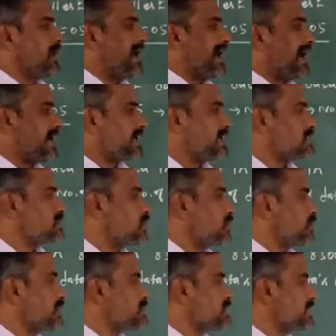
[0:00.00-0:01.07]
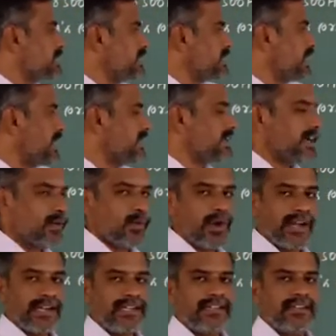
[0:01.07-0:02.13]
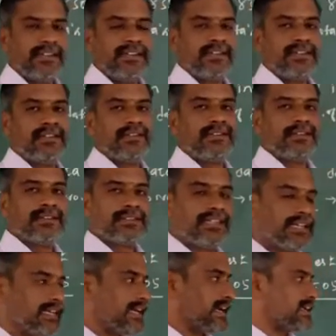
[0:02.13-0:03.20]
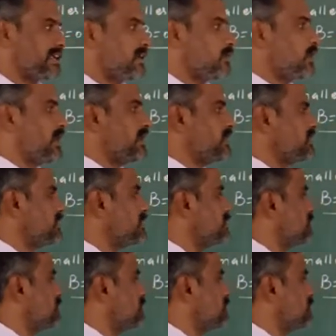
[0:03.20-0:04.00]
address location data 1. The data 1,